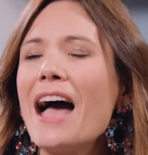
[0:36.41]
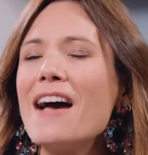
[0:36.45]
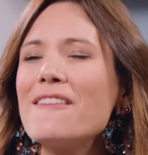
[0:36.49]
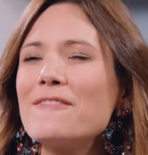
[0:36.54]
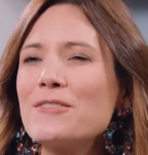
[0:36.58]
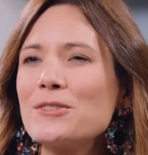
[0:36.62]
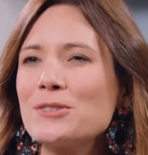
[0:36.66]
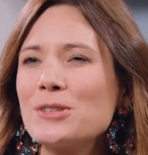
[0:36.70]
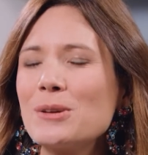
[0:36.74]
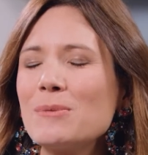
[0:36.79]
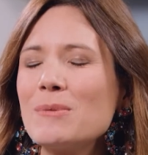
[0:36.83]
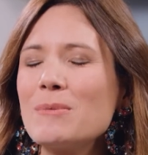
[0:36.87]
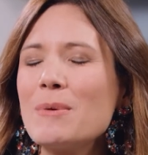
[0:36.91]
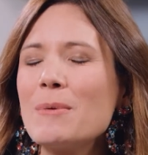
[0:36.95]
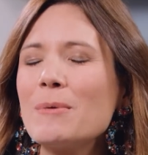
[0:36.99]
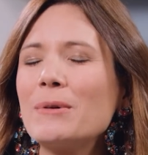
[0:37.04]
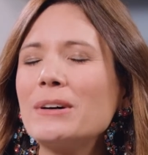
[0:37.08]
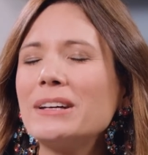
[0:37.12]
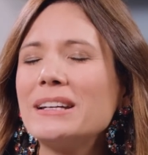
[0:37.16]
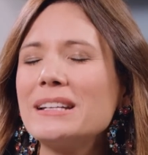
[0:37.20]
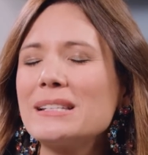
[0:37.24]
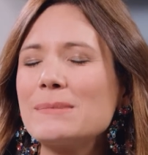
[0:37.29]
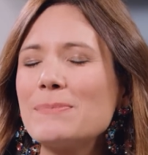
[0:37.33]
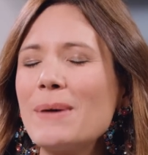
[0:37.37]
And for so many
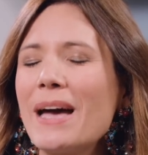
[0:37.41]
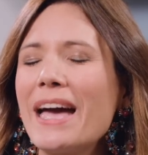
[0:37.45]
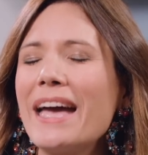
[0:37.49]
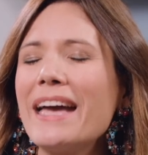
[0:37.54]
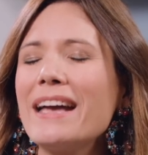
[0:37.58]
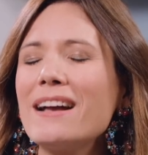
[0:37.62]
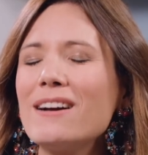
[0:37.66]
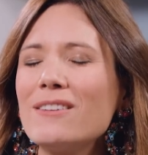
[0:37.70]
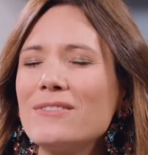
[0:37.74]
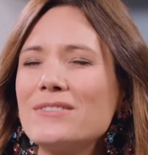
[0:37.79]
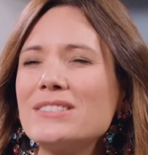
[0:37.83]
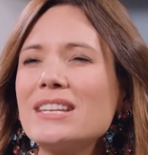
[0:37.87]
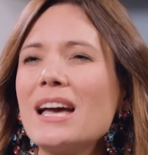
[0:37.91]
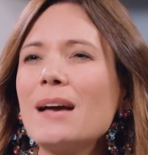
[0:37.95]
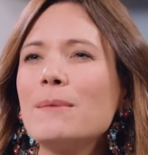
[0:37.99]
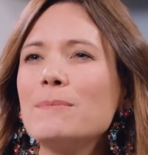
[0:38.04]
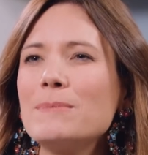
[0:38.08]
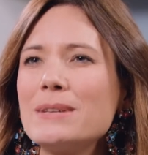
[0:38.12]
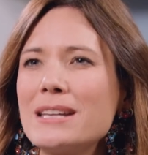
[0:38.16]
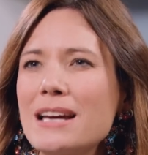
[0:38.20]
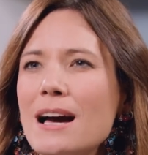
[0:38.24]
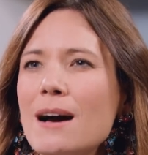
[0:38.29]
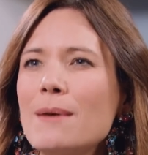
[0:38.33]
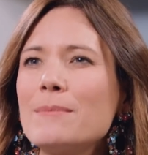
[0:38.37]
people, it is paying off debt
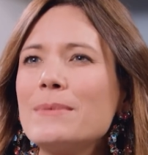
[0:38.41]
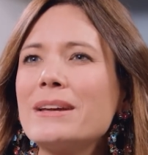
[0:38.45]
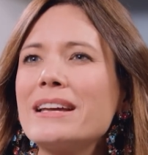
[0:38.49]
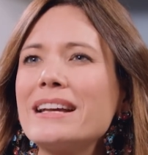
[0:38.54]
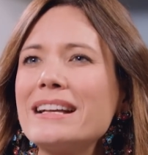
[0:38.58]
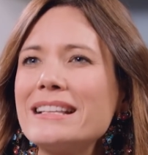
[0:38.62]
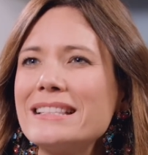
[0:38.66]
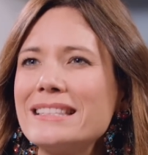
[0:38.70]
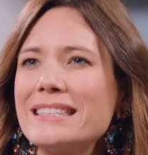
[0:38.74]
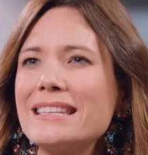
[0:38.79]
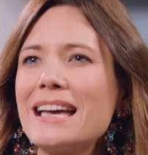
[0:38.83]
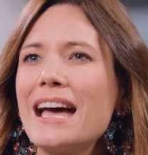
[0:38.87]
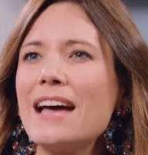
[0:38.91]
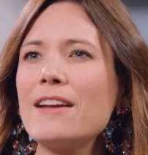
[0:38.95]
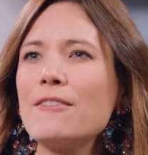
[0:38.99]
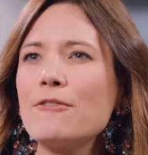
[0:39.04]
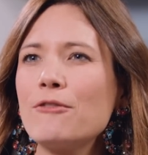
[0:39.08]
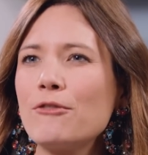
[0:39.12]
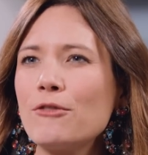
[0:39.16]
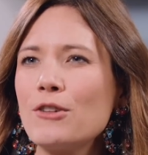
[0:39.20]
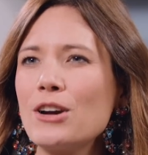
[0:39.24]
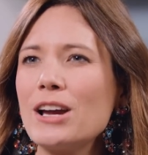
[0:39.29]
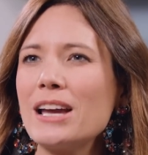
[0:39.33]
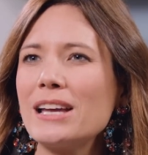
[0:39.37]
and becoming
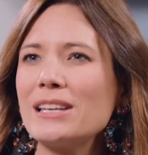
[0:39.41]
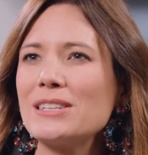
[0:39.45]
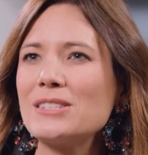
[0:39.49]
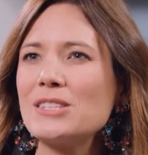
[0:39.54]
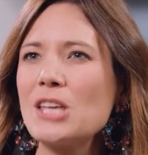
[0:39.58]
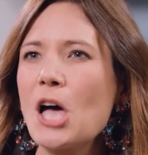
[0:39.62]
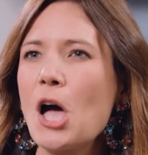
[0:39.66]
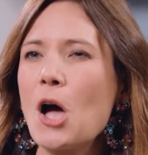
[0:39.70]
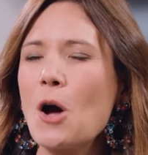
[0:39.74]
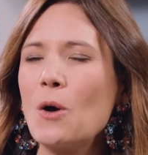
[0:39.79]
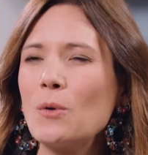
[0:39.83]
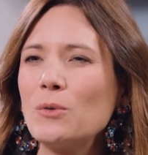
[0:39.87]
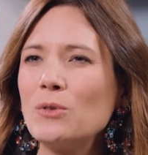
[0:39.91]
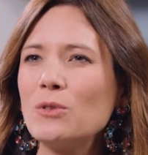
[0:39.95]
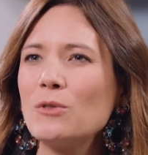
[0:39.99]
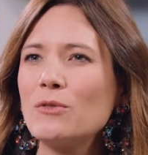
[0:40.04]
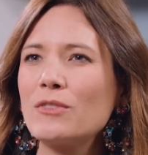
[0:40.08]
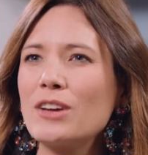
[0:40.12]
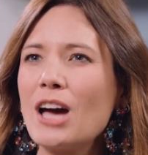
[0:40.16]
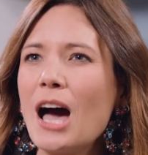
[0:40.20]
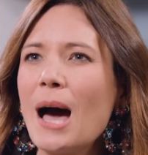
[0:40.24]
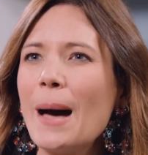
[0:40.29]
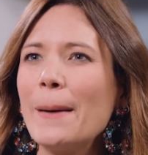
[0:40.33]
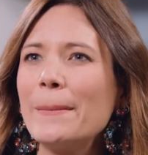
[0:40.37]
debt-free. So
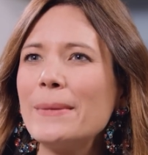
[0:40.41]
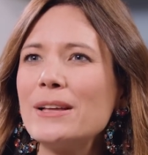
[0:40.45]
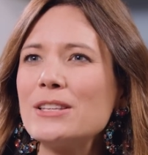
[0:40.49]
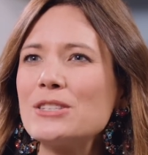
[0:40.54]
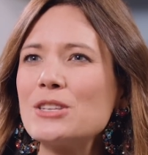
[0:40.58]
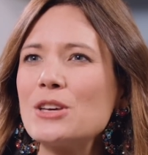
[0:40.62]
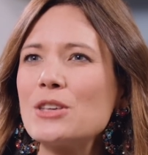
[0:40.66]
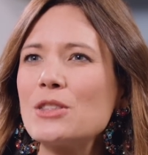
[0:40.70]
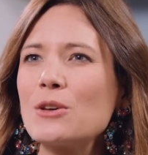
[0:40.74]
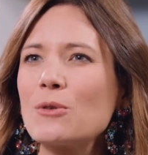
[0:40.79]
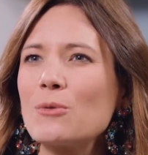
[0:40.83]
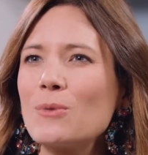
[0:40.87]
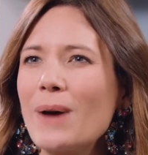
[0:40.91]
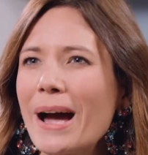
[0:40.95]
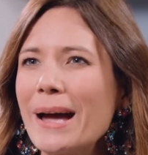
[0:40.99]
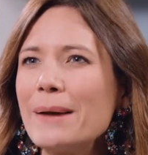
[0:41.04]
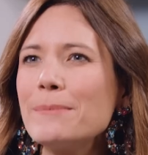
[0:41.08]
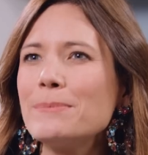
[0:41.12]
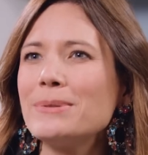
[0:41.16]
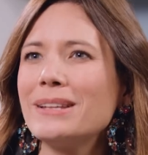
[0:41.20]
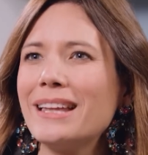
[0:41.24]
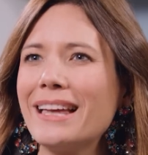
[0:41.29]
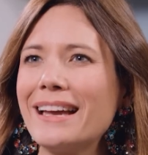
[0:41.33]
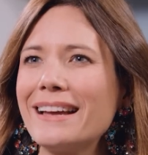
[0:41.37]
you've come to the
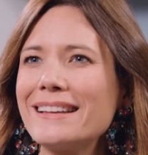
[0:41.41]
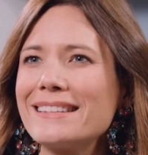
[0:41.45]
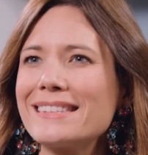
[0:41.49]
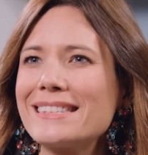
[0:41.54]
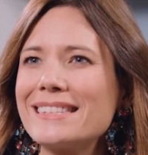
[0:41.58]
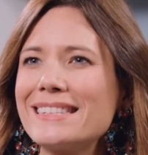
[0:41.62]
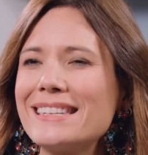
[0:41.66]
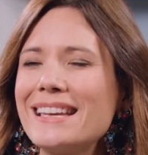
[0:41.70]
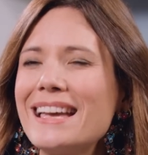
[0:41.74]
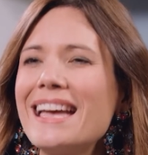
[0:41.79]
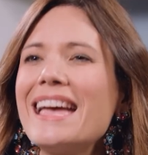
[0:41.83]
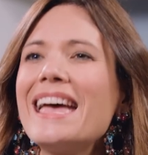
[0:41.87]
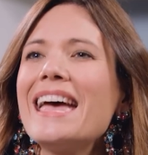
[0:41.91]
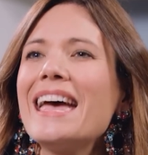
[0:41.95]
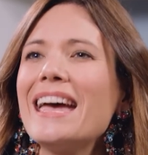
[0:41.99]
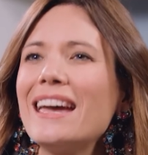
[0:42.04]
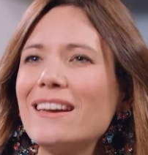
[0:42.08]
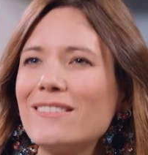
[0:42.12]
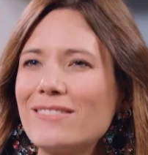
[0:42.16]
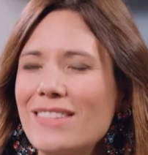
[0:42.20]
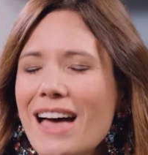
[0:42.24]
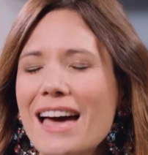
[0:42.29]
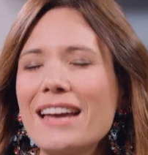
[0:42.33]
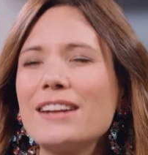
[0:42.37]
right place
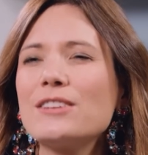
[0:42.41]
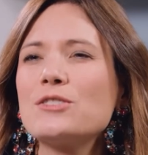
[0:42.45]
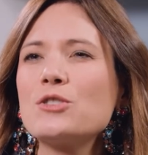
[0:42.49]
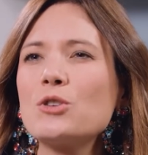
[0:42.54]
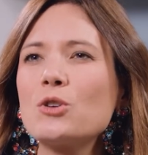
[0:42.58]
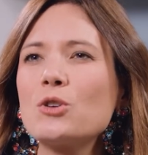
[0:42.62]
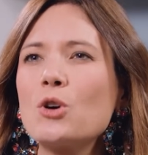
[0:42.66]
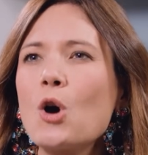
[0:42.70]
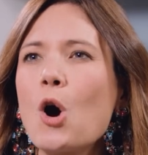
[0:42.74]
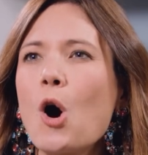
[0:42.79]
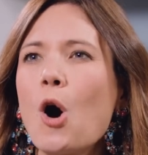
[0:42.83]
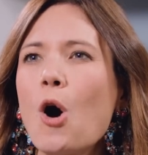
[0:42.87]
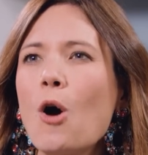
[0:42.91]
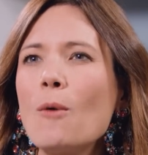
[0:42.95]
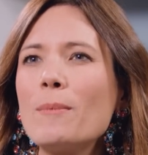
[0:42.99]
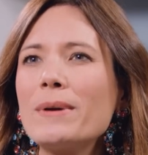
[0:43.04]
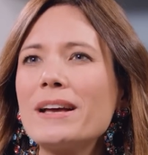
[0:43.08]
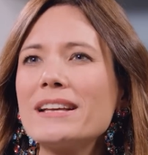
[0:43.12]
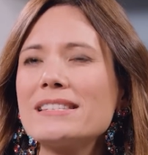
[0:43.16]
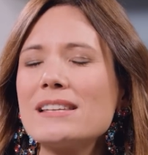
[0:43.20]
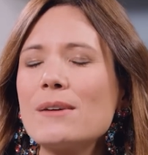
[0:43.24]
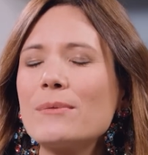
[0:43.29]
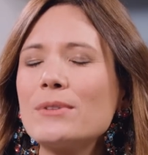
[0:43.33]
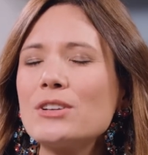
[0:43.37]
if that is your goal,
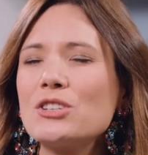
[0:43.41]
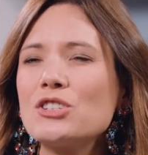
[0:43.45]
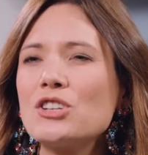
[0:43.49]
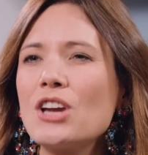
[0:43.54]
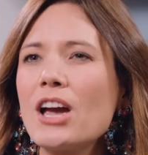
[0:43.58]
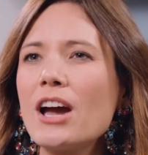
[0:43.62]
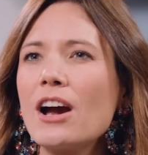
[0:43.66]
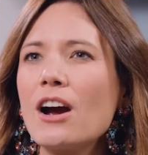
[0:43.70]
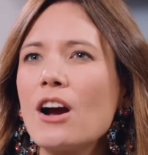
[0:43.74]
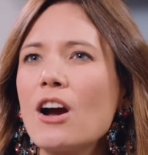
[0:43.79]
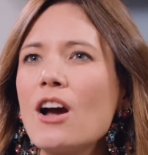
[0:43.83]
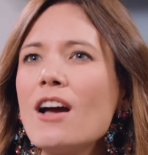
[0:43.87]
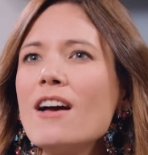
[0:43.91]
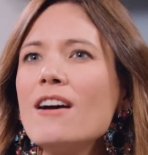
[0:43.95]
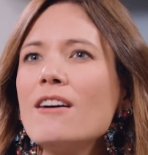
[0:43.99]
because I'm going to share